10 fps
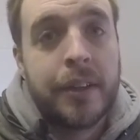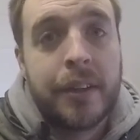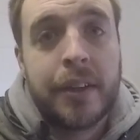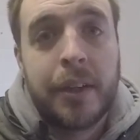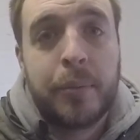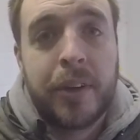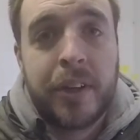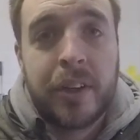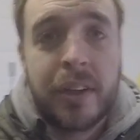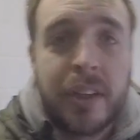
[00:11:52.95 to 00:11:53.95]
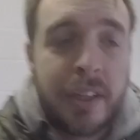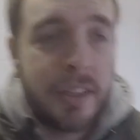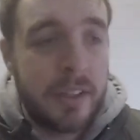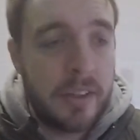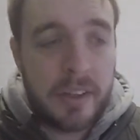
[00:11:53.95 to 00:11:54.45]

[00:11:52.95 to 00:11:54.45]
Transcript: Hi, morning all. Another